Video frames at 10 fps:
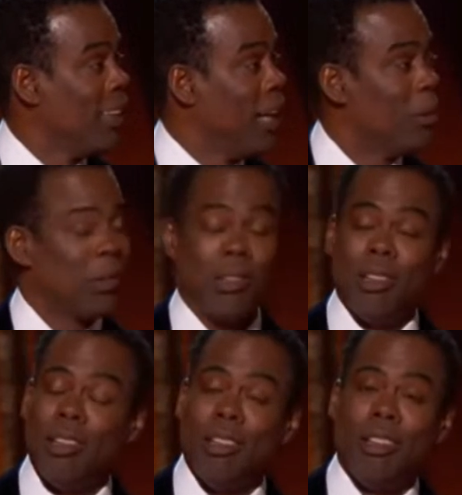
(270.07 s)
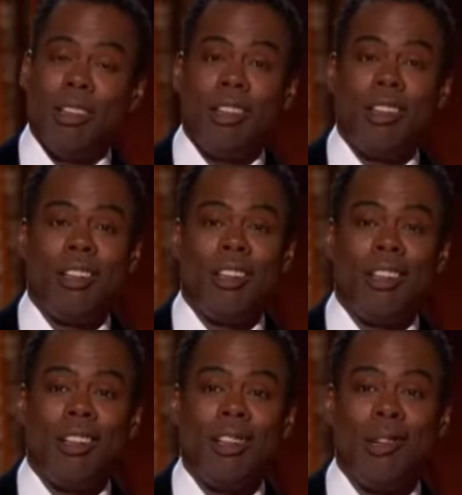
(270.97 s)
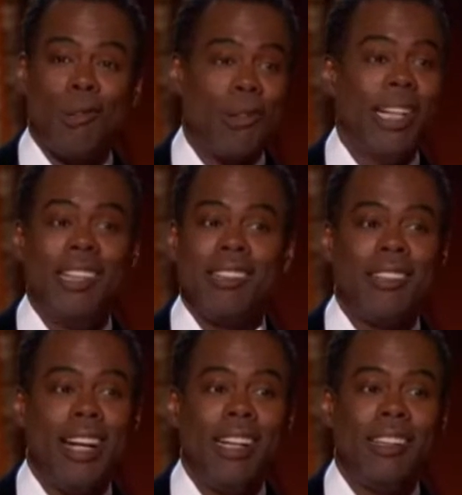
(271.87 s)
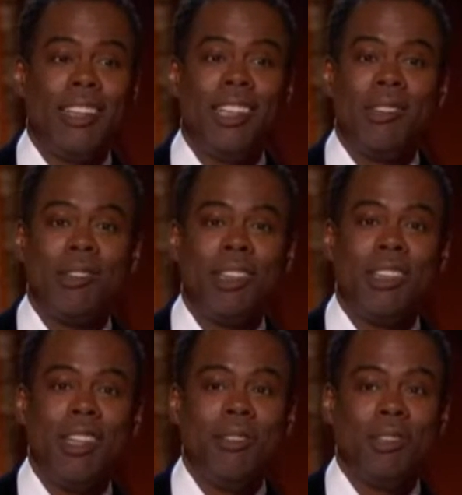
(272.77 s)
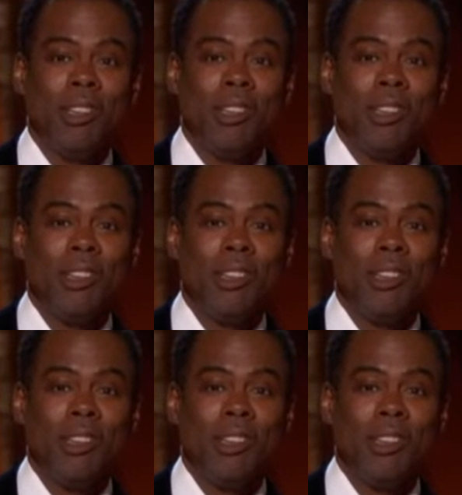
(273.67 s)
That was a greatest night in the history of television.